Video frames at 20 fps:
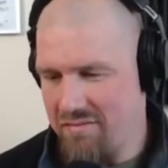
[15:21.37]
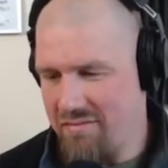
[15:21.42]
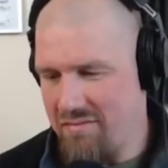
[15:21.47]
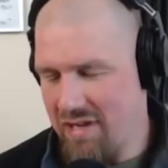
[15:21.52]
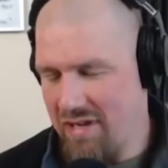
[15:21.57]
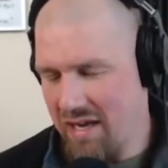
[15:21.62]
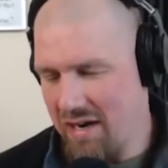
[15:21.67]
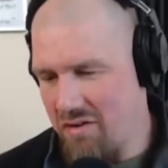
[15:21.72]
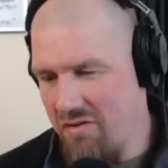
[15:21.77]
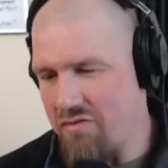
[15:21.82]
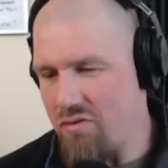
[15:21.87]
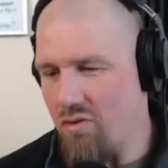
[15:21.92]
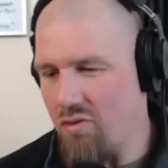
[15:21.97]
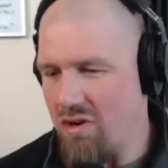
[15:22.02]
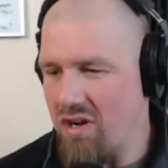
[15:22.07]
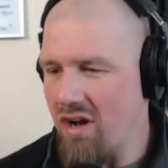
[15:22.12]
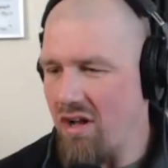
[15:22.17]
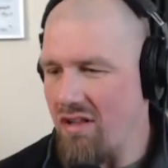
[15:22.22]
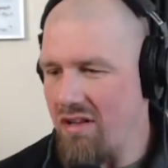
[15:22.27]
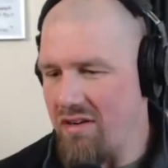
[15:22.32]
I don't know if you
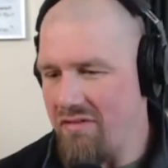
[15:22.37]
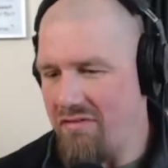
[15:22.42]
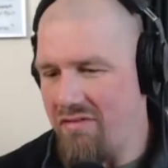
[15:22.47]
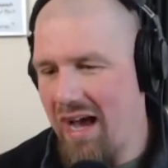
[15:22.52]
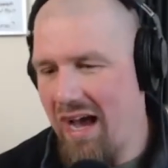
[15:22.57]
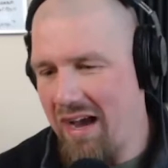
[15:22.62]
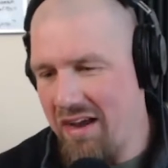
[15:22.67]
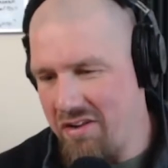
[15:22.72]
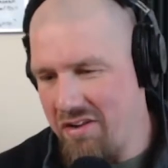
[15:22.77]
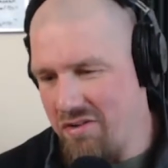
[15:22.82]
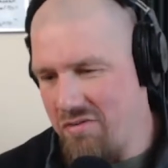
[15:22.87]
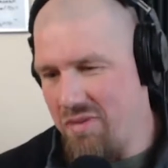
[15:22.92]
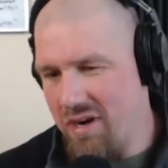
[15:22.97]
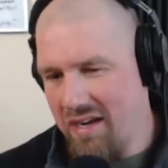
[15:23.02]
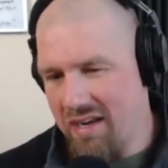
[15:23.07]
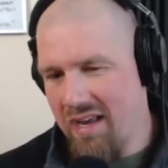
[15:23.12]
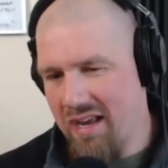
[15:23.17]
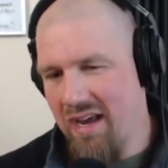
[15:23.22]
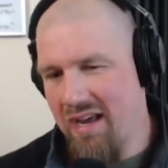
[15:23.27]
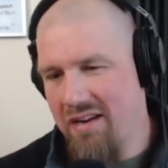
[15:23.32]
want to call it a value,
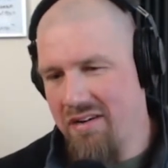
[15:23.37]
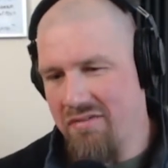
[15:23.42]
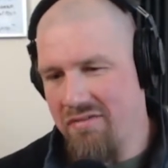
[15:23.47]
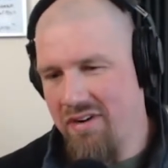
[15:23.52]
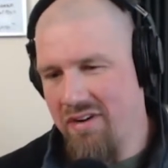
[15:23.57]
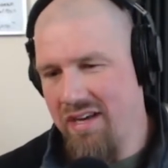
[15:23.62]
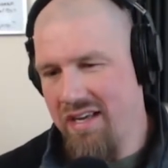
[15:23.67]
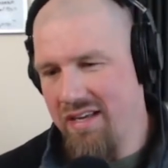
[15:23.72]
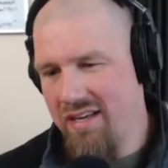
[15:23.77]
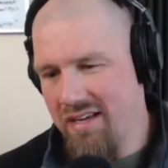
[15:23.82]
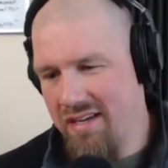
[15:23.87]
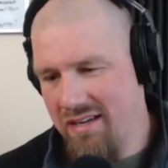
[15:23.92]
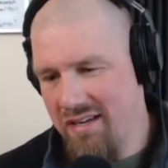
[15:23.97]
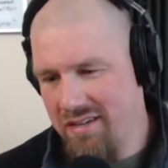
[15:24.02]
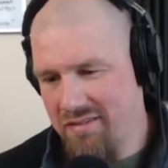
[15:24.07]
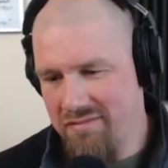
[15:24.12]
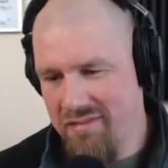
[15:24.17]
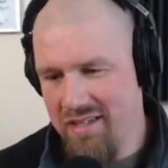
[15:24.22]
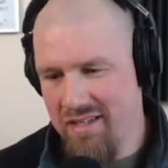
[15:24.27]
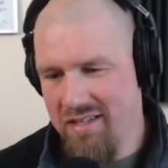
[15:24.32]
but kind of a,
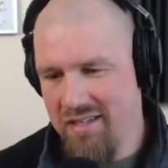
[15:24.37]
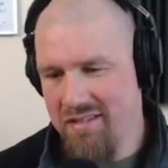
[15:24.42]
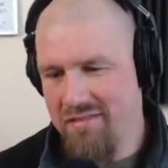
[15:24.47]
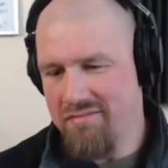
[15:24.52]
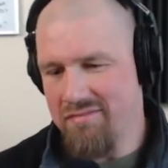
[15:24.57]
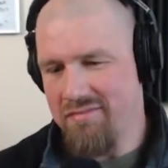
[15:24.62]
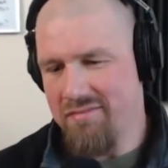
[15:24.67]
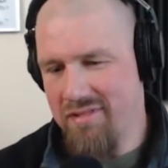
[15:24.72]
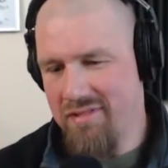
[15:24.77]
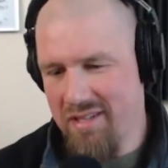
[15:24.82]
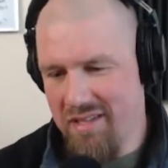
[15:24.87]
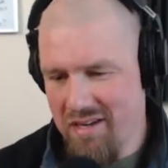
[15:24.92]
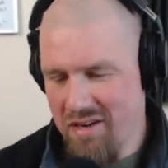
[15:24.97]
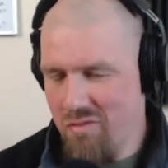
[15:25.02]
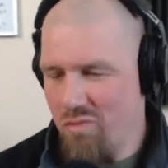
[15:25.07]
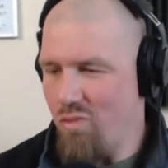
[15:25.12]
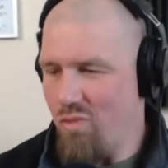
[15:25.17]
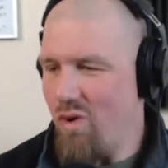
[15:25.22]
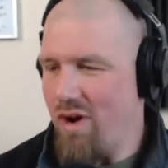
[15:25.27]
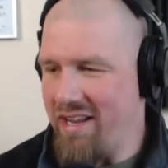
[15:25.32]
uh, a
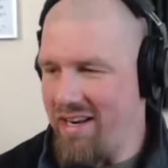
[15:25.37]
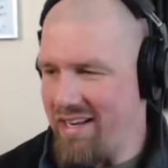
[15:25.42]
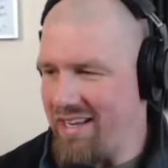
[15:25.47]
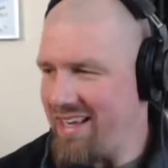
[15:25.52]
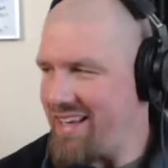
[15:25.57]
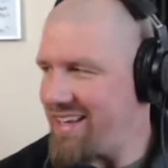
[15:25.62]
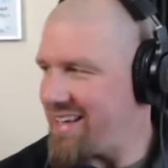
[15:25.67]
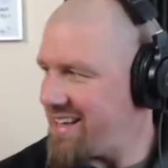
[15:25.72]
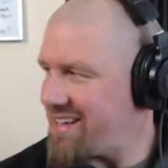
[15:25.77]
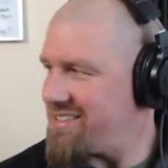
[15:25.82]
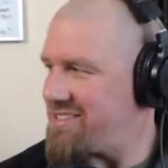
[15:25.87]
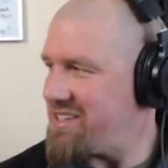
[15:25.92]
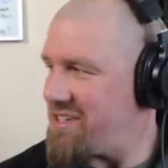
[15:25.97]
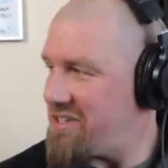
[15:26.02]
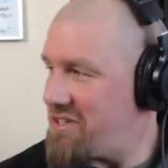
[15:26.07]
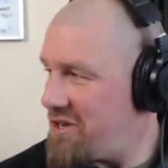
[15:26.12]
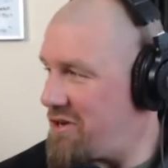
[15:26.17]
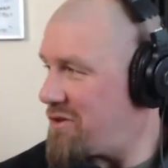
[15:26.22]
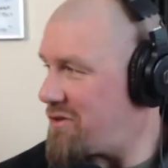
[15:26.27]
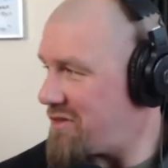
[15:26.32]
way to get kids to
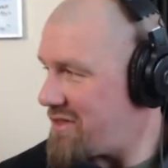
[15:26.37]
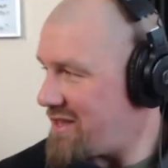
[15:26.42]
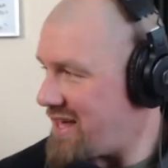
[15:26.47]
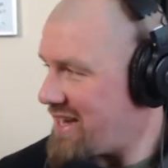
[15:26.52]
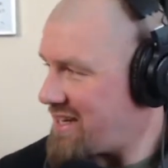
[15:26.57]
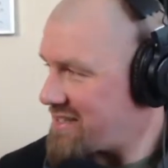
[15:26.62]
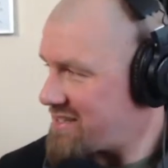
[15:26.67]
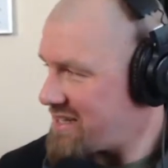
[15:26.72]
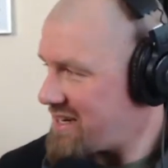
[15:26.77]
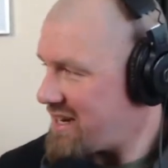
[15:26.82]
do things.